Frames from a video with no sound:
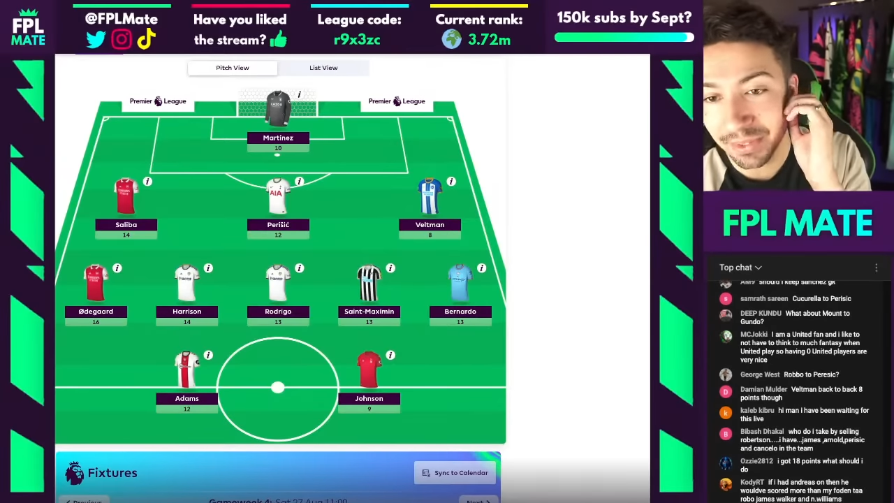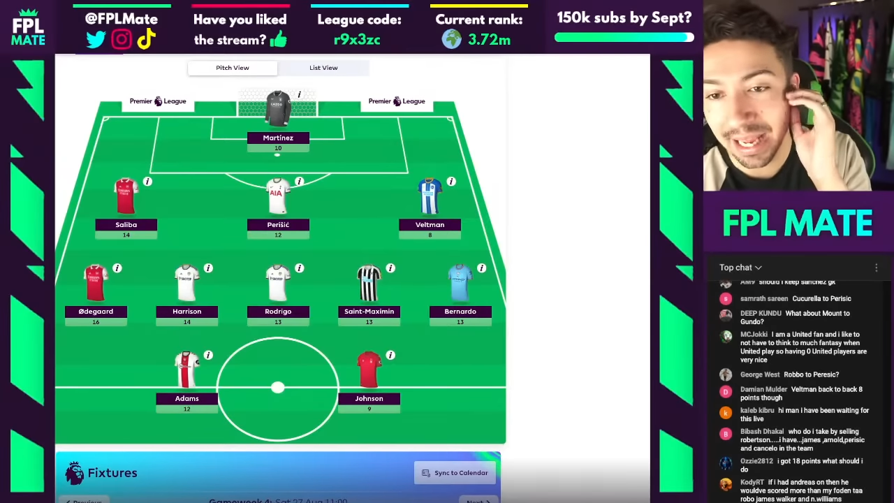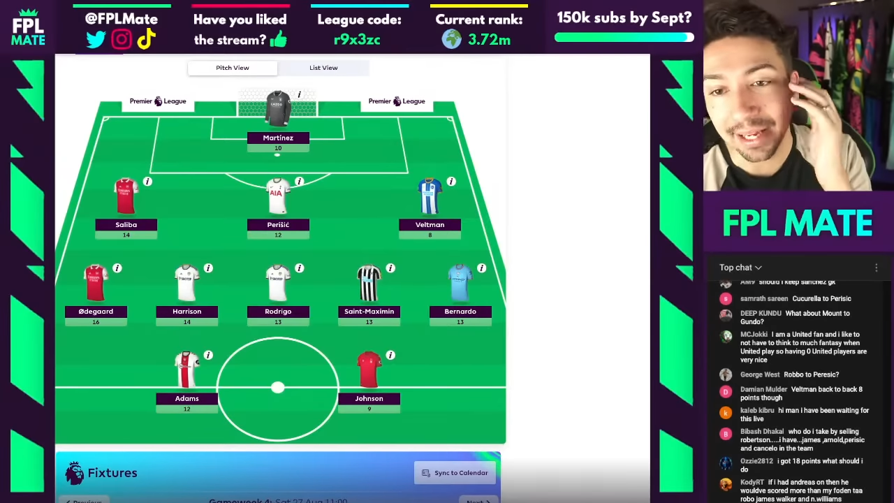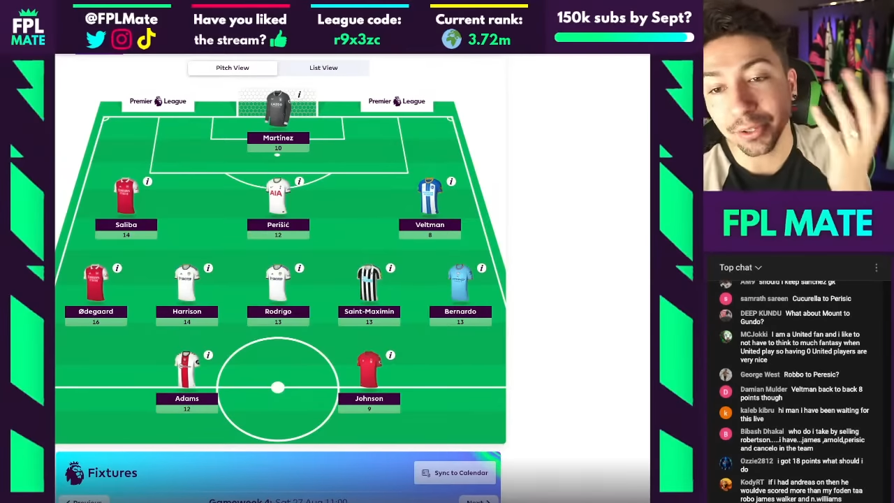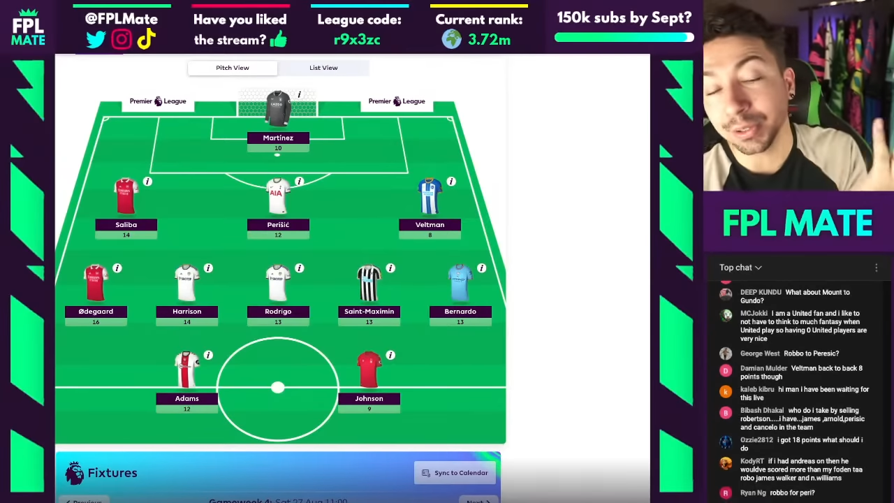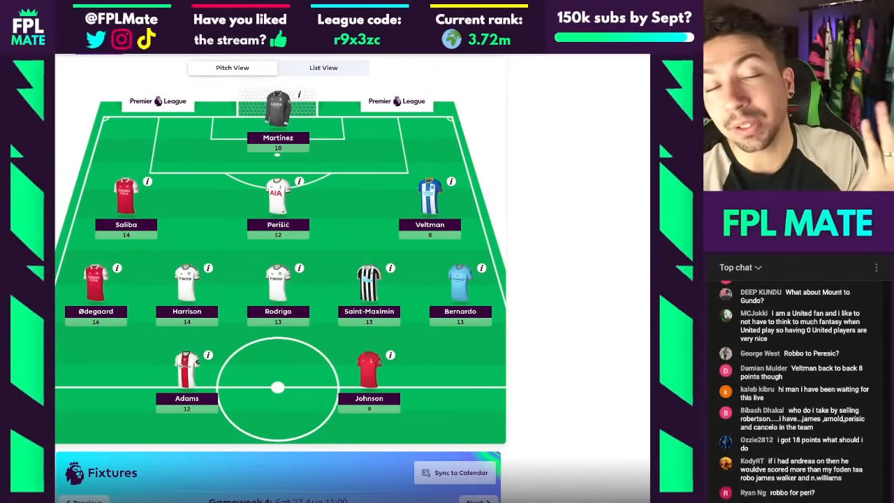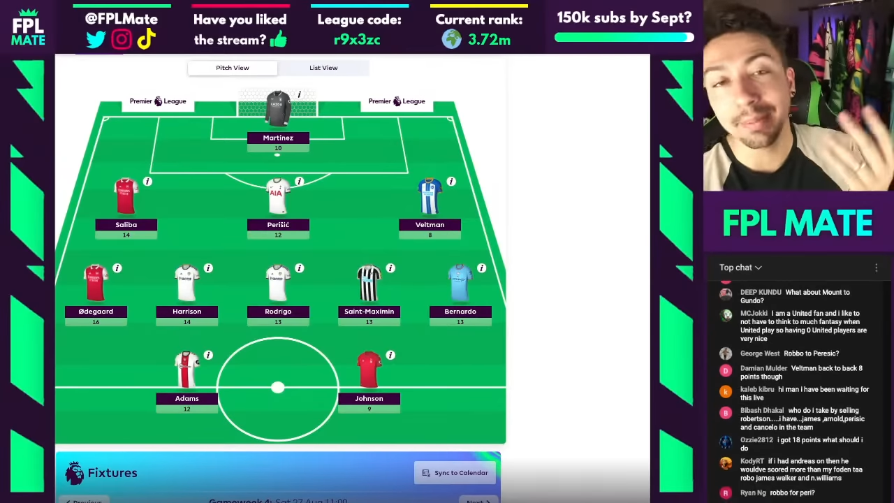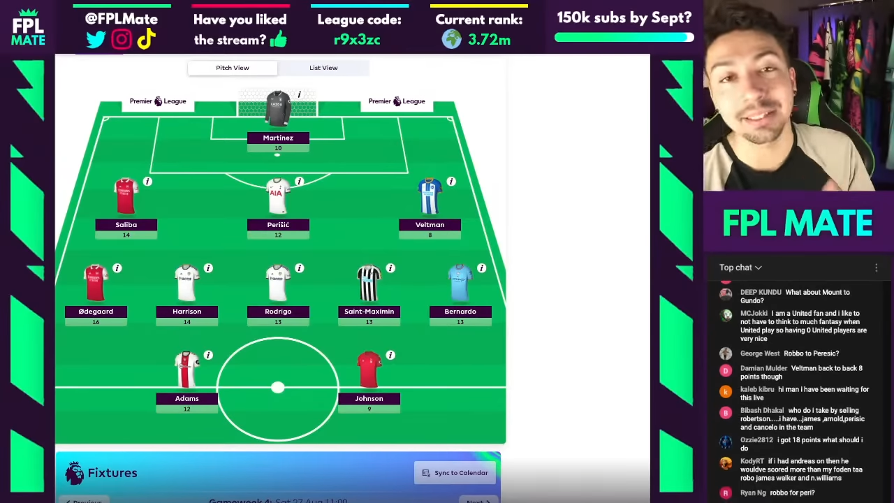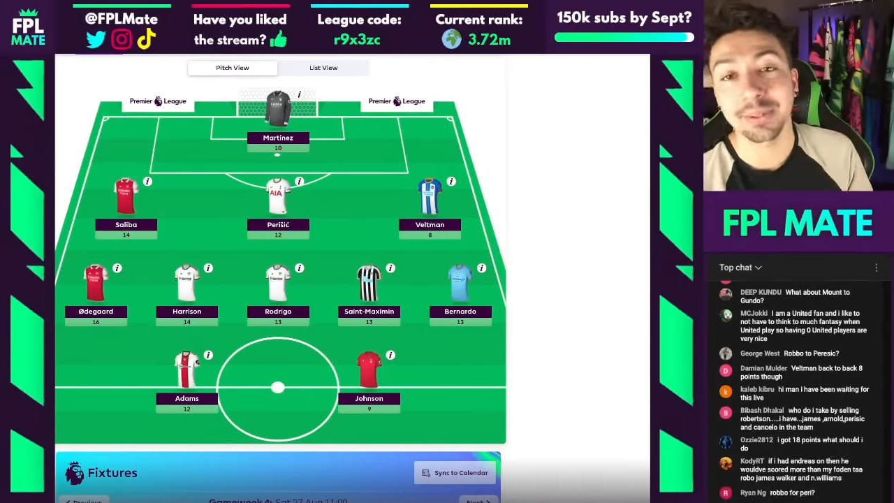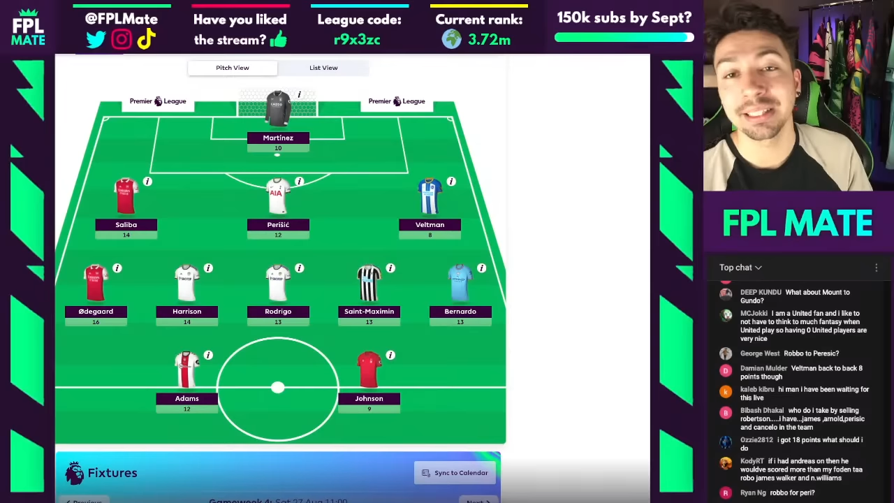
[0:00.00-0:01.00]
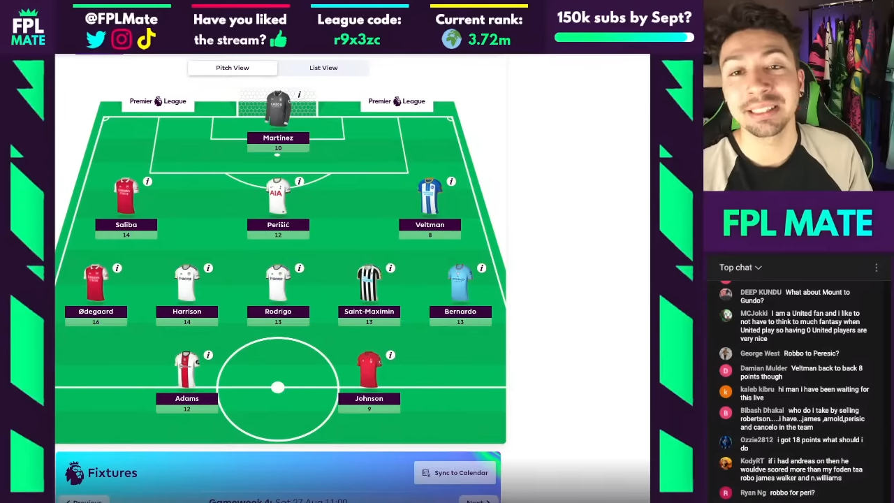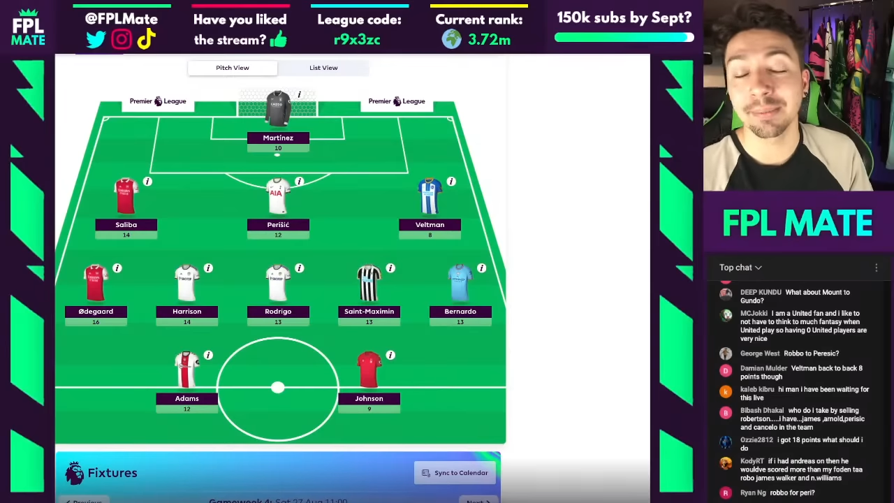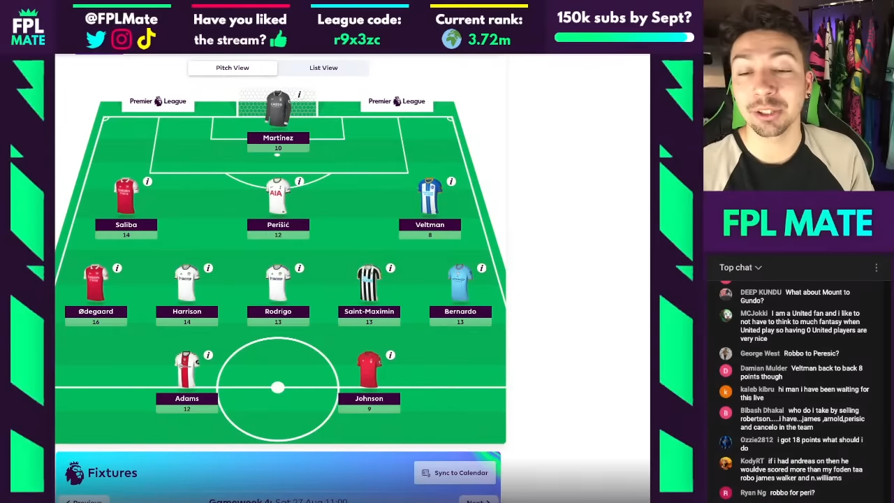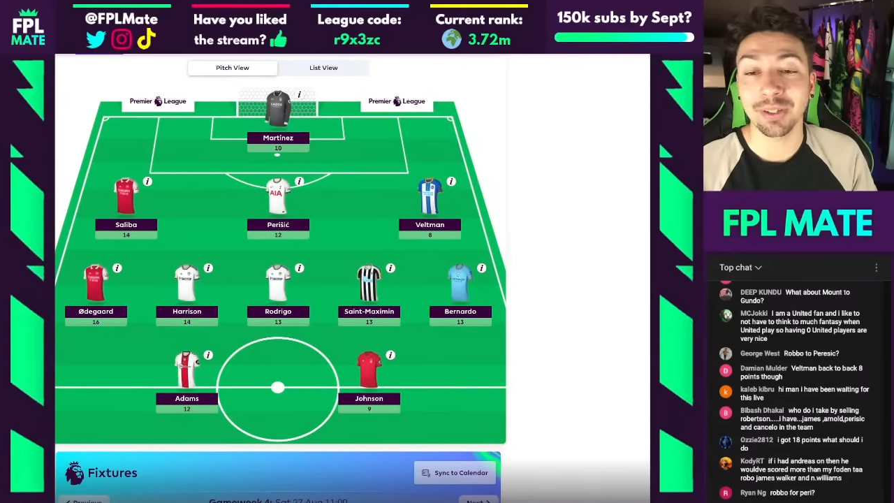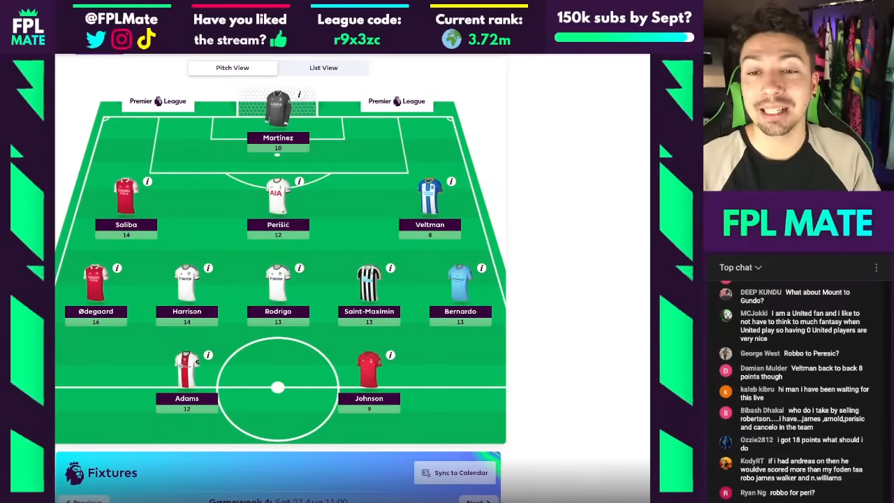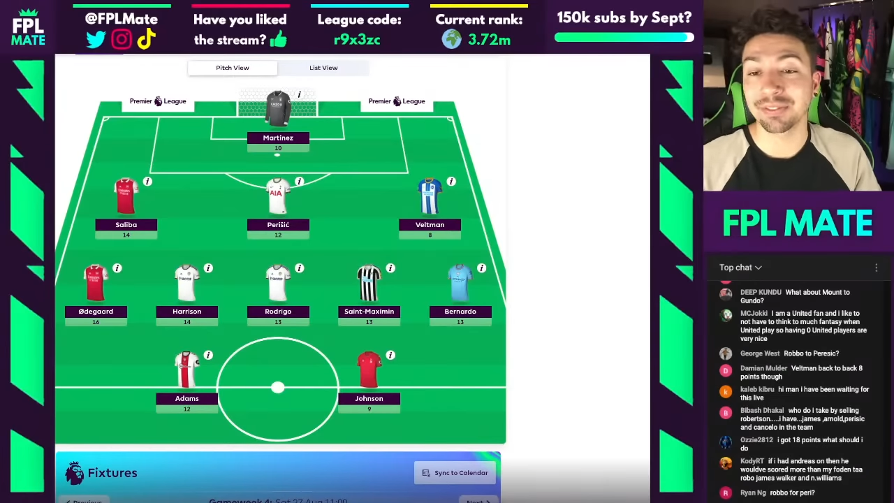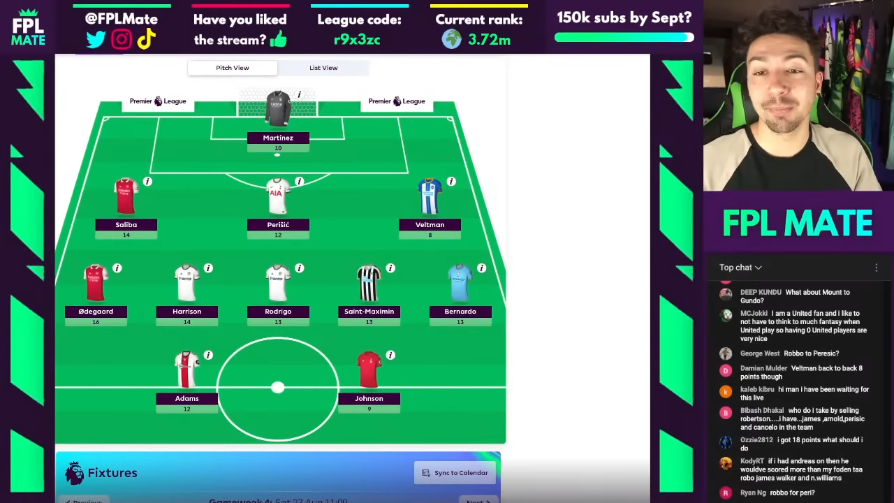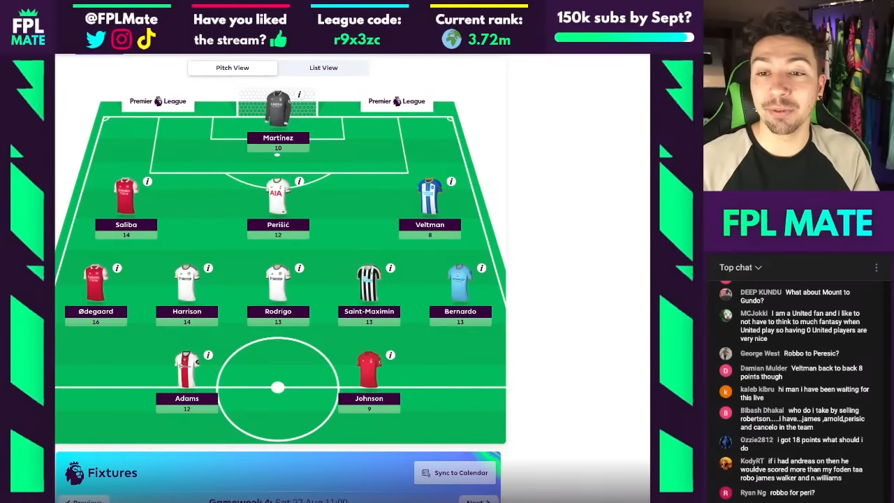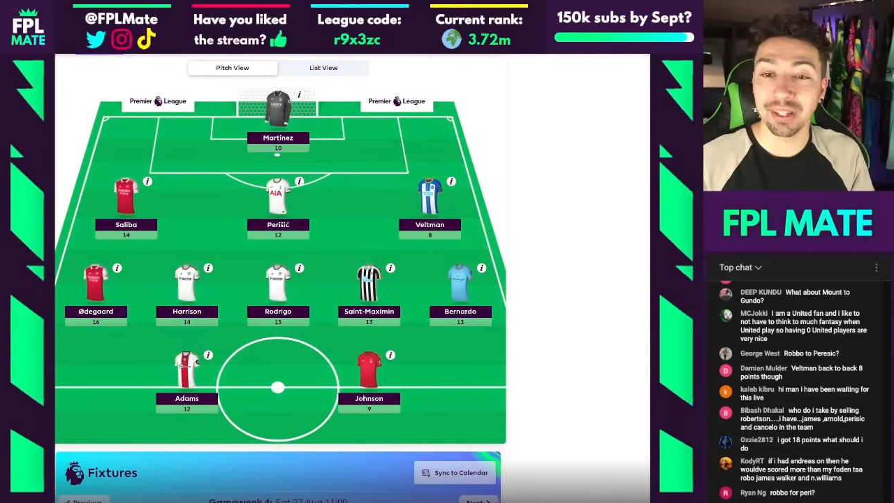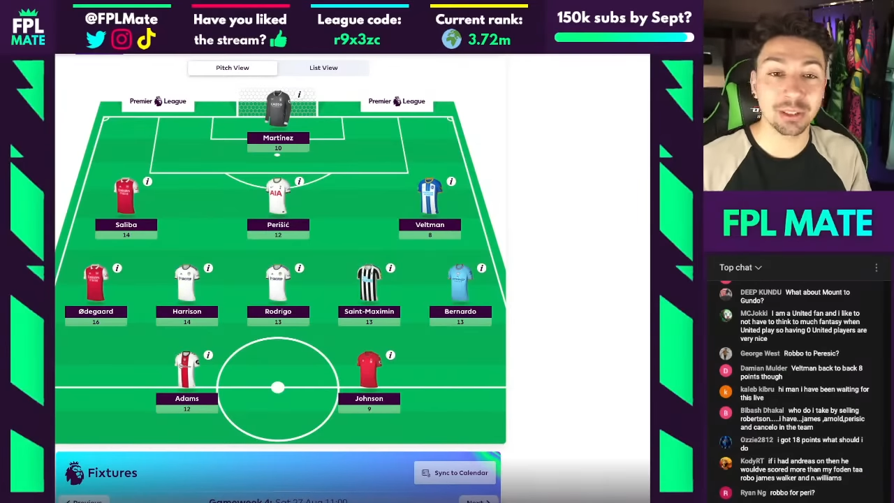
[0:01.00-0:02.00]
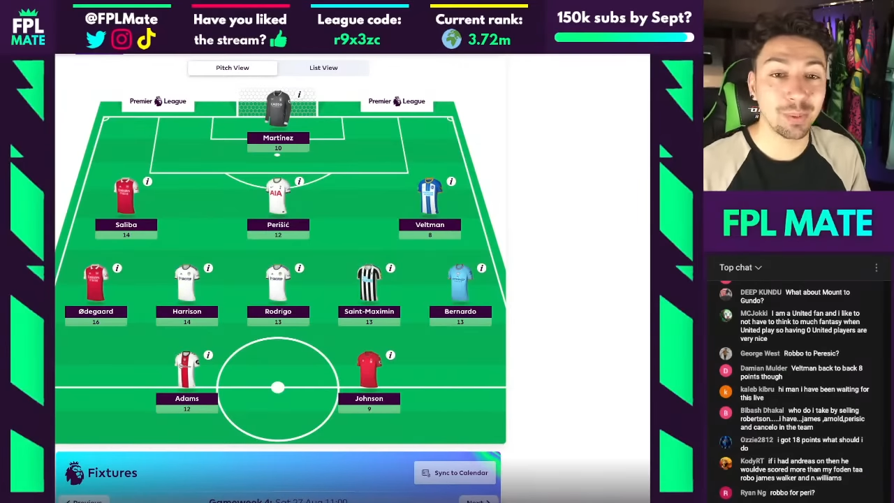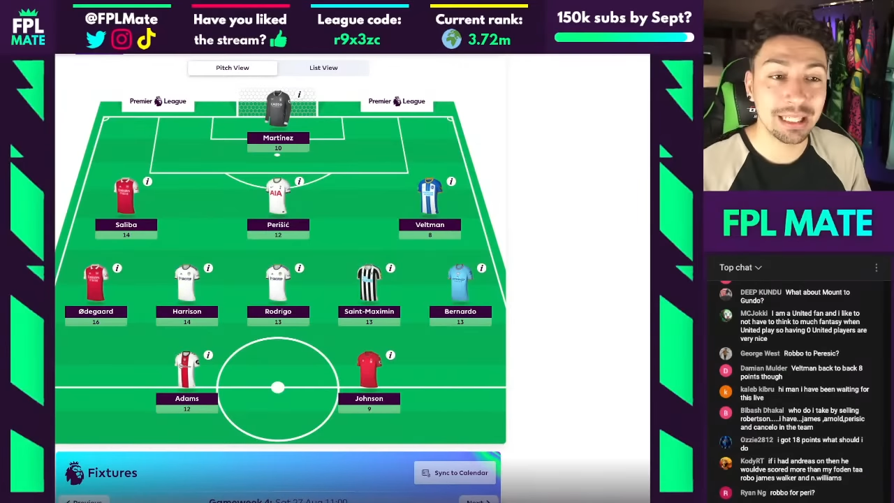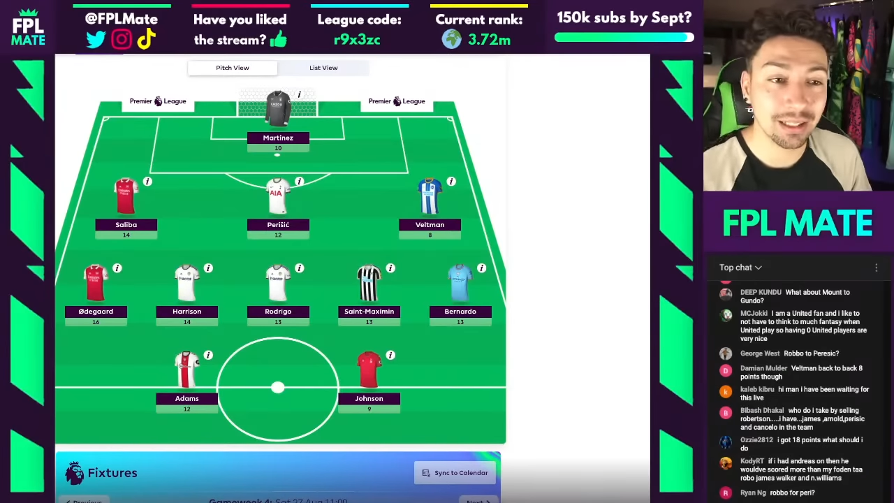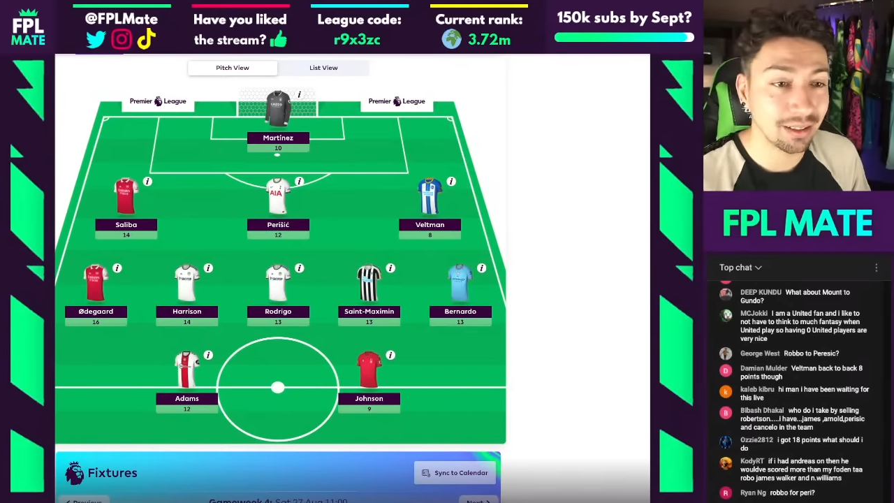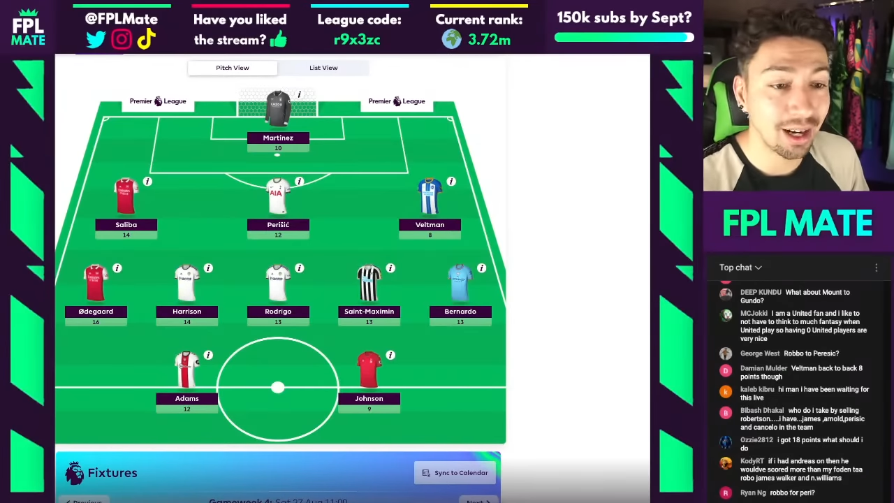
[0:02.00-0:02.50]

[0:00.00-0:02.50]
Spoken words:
yeah, you're talking about doing a similar transfer move this week.